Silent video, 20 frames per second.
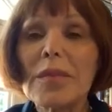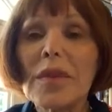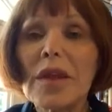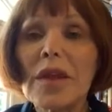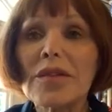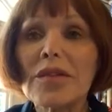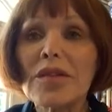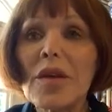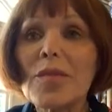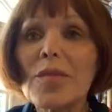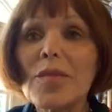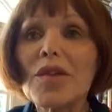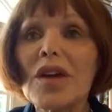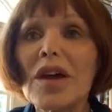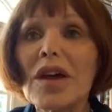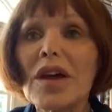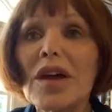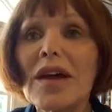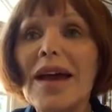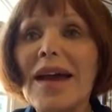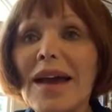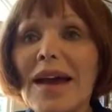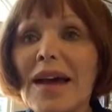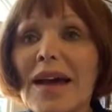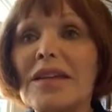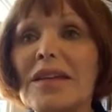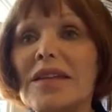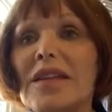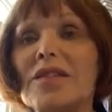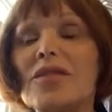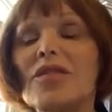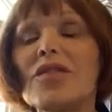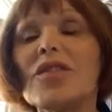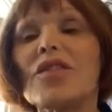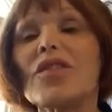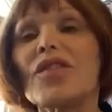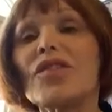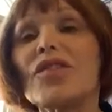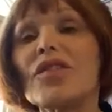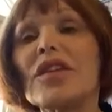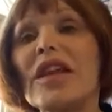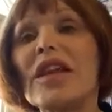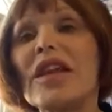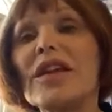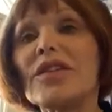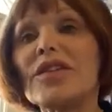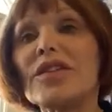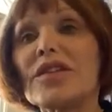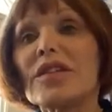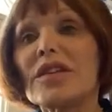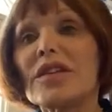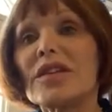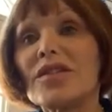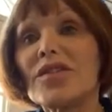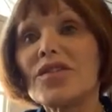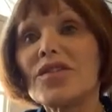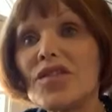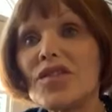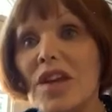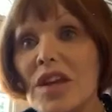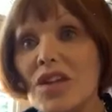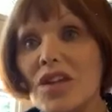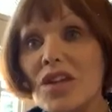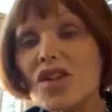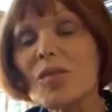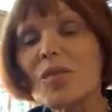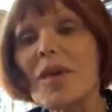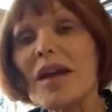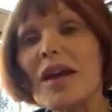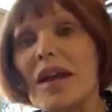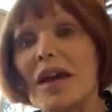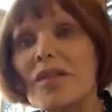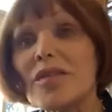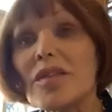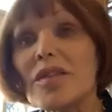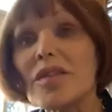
except that I had, even at this late stage in my life,